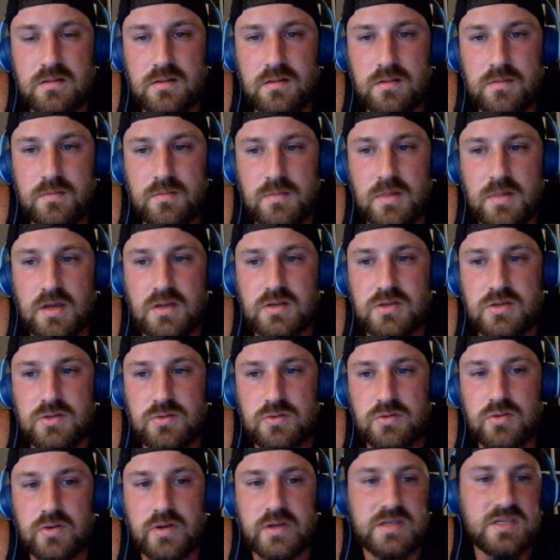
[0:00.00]
Not too
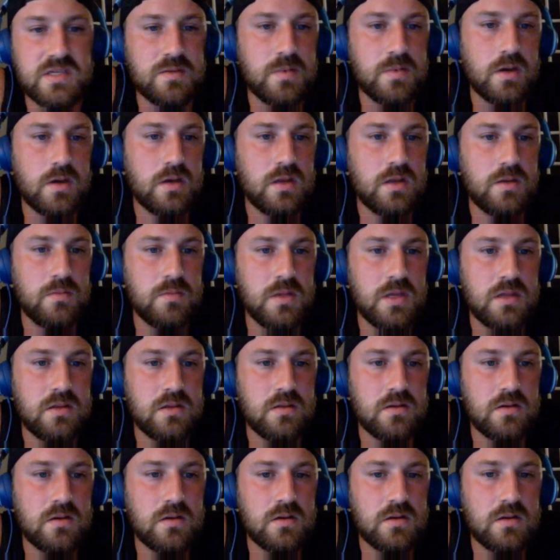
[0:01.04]
crazy about him
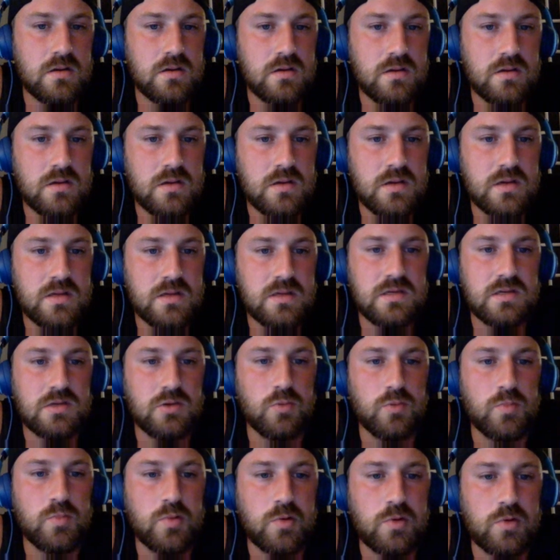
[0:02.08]
either. Deal
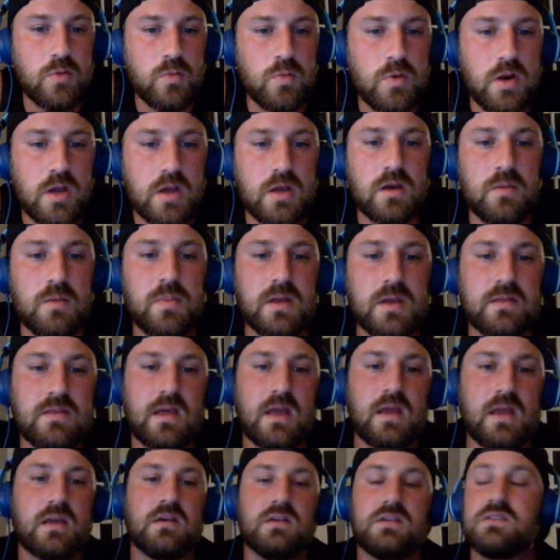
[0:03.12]
Broker, we're not going to pick
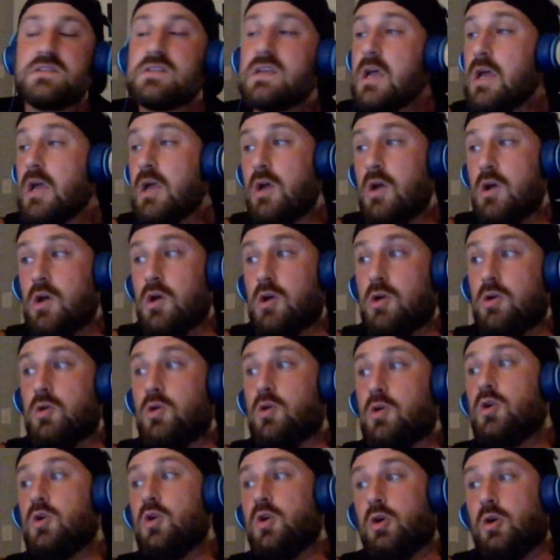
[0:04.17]
that because
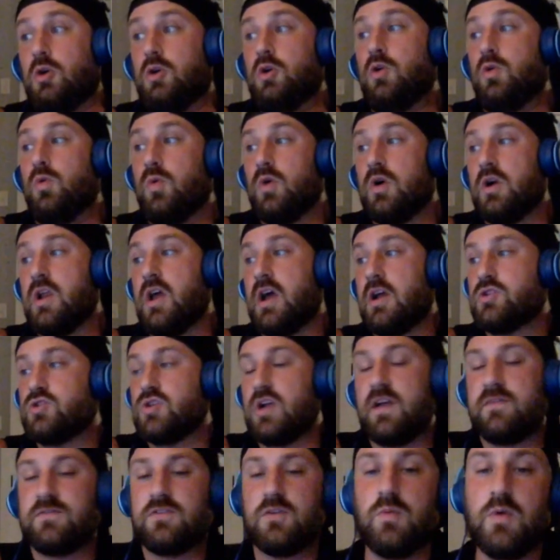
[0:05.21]
we're not
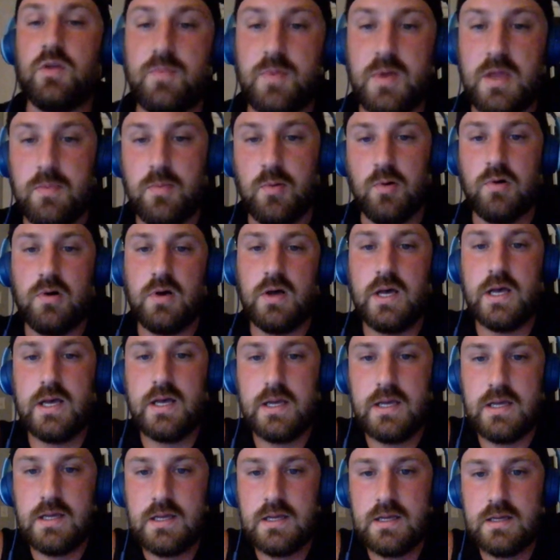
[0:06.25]
drafting with people.
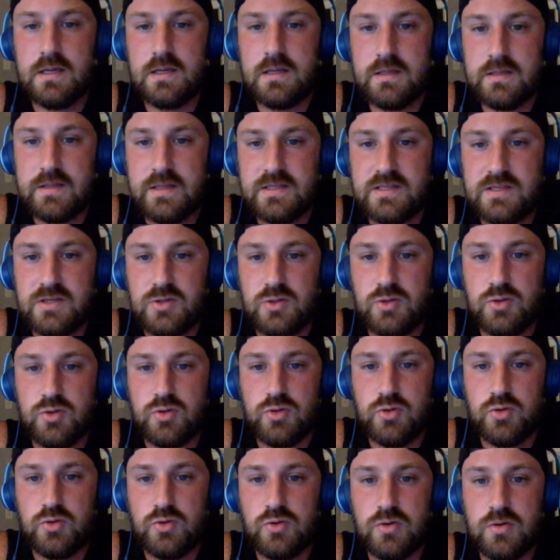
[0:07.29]
Let's
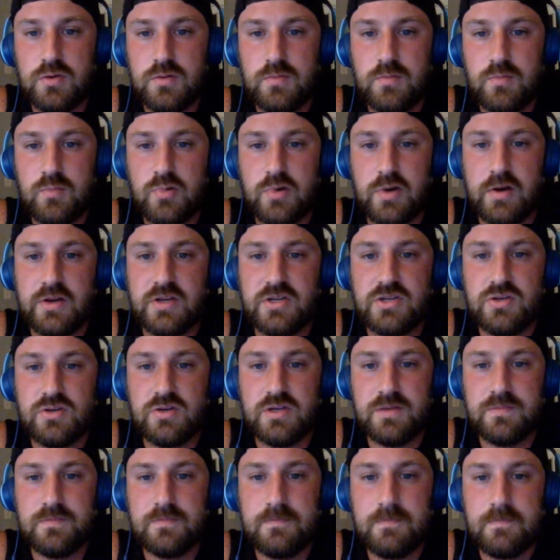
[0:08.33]
do Prairie
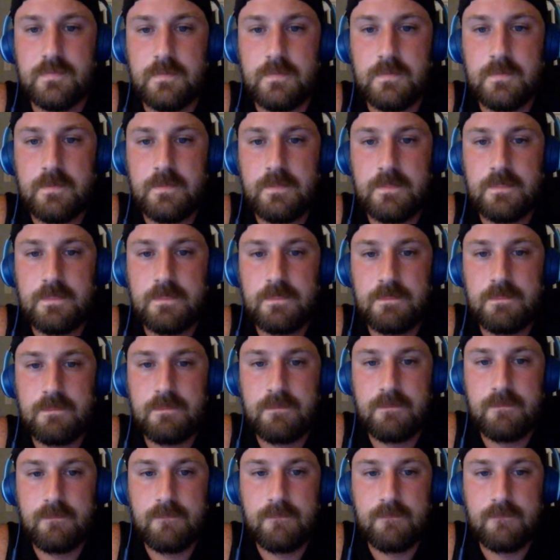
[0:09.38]
Stream.
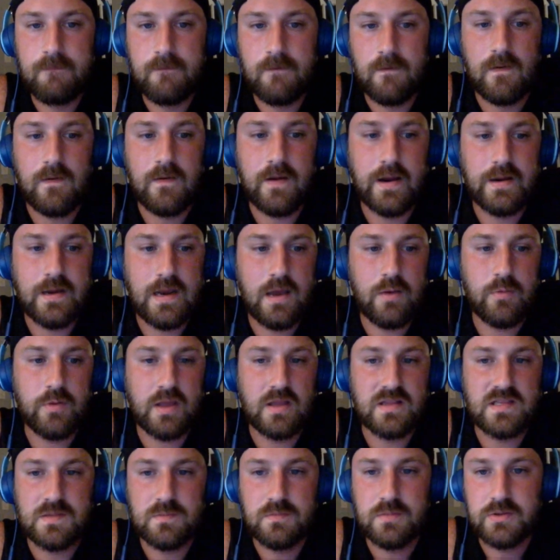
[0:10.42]
Alright, now we
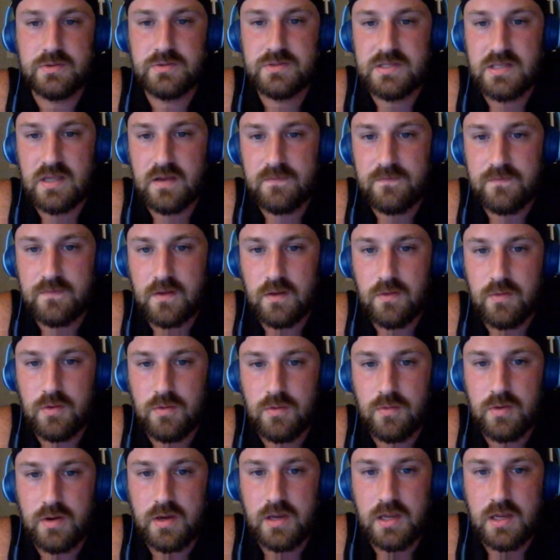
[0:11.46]
got some blue stuff going
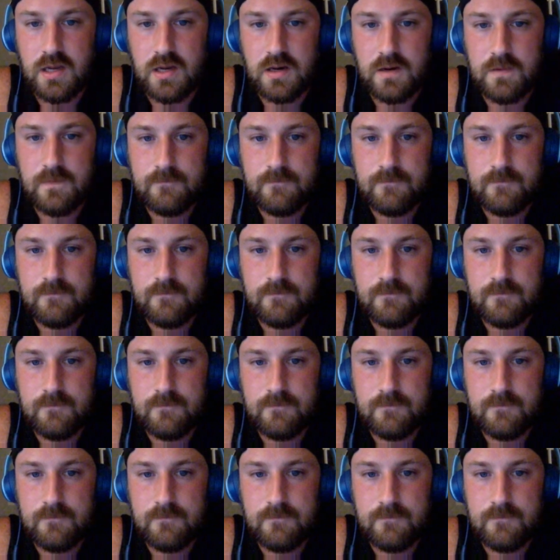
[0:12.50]
on here.